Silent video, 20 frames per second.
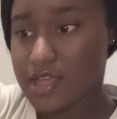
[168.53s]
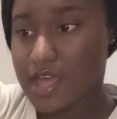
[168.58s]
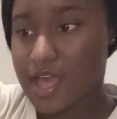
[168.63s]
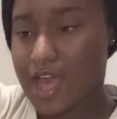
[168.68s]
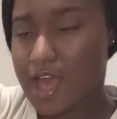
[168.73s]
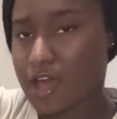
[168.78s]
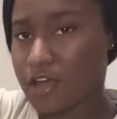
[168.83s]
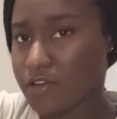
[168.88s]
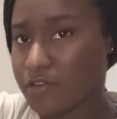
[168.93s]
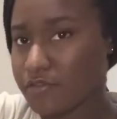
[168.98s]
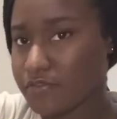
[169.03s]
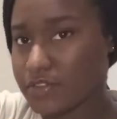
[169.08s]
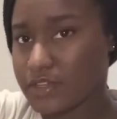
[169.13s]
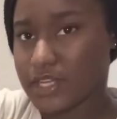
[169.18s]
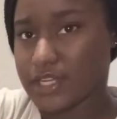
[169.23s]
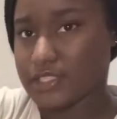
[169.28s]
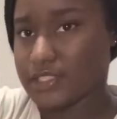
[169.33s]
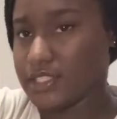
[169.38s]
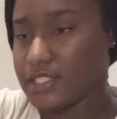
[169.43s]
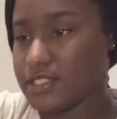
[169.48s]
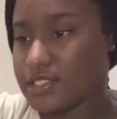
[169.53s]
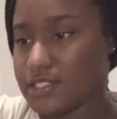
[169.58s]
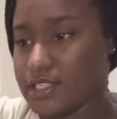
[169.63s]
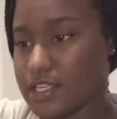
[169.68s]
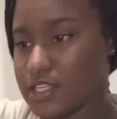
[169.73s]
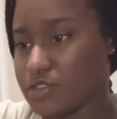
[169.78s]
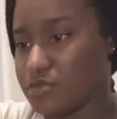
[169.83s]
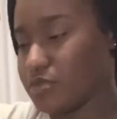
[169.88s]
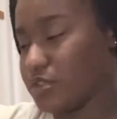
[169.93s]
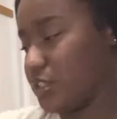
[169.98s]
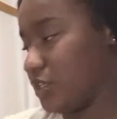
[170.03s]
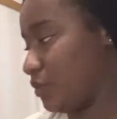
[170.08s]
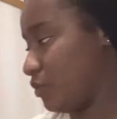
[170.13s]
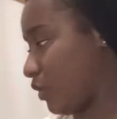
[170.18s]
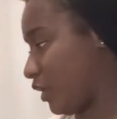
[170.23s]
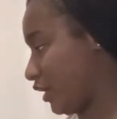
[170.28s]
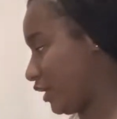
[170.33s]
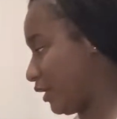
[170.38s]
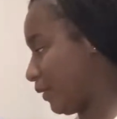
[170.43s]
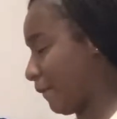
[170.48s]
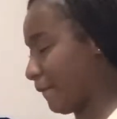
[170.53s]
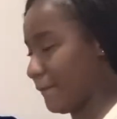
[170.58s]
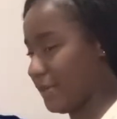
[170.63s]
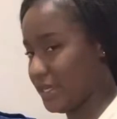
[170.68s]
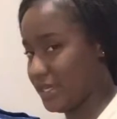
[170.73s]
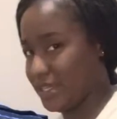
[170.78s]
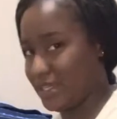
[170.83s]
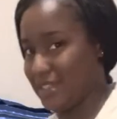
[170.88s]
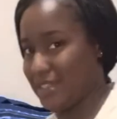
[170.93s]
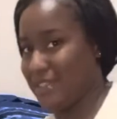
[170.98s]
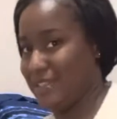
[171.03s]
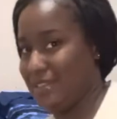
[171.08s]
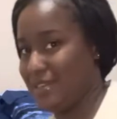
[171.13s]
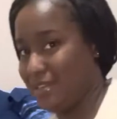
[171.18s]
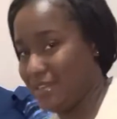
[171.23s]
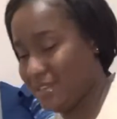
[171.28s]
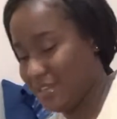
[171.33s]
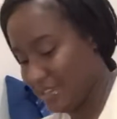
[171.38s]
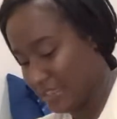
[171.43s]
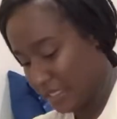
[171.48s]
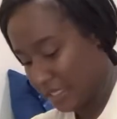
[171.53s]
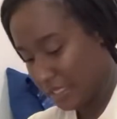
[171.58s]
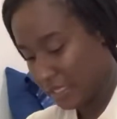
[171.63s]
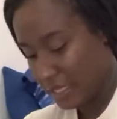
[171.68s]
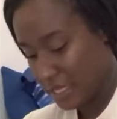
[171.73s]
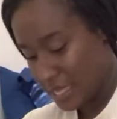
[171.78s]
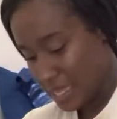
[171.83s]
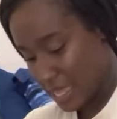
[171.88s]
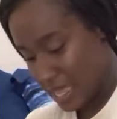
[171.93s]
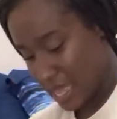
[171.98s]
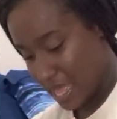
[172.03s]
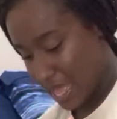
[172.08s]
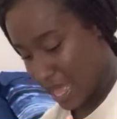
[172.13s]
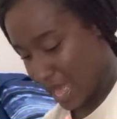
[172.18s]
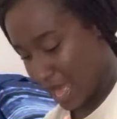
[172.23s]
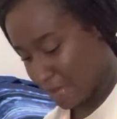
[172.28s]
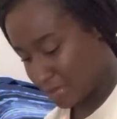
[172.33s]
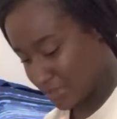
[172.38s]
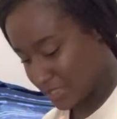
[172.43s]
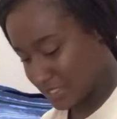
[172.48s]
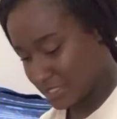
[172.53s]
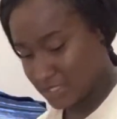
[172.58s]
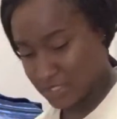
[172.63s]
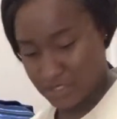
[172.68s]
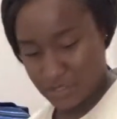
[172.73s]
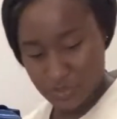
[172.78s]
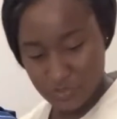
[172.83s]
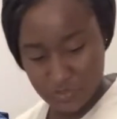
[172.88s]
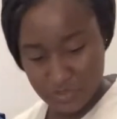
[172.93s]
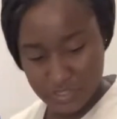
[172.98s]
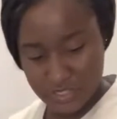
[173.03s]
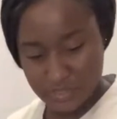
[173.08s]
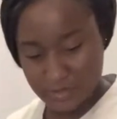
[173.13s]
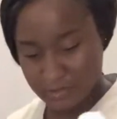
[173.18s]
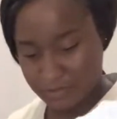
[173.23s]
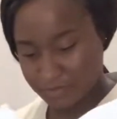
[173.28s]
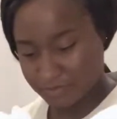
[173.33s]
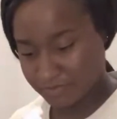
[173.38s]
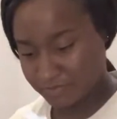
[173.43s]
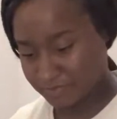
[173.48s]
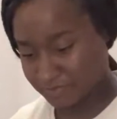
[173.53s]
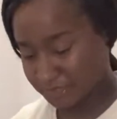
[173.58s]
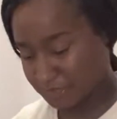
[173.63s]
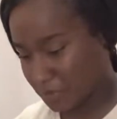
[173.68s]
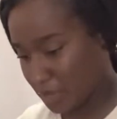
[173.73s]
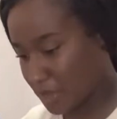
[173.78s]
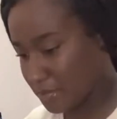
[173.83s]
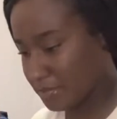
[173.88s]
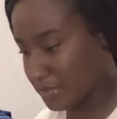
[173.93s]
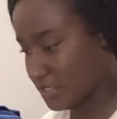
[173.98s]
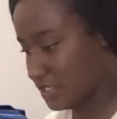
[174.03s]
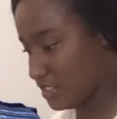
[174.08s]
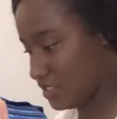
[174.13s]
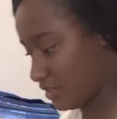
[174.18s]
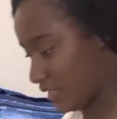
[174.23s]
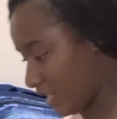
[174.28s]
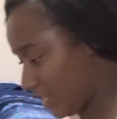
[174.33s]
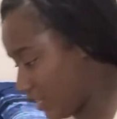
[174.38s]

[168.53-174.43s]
I don't feel like these things really work, but I'm gonna just use them up until I